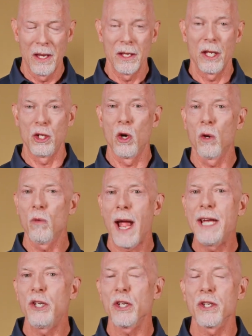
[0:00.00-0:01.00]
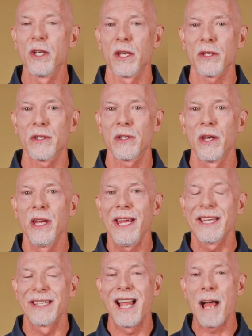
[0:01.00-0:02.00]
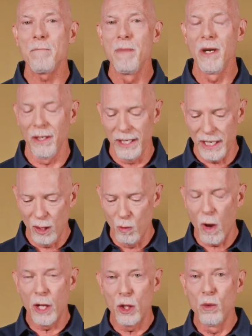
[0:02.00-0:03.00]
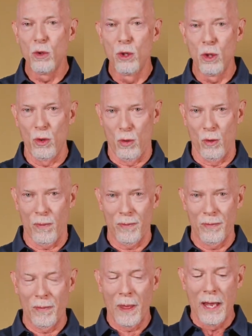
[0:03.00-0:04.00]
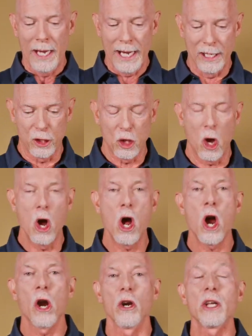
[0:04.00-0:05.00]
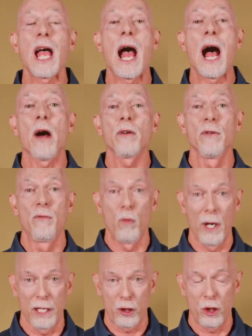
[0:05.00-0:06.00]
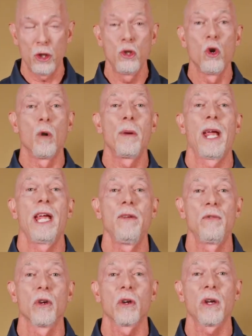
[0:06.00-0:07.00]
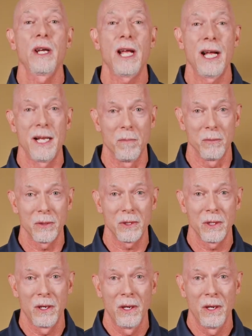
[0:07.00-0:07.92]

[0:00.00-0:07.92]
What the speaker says: That your righteousness is not merely in what you do, it's the heart out of which your behavior comes.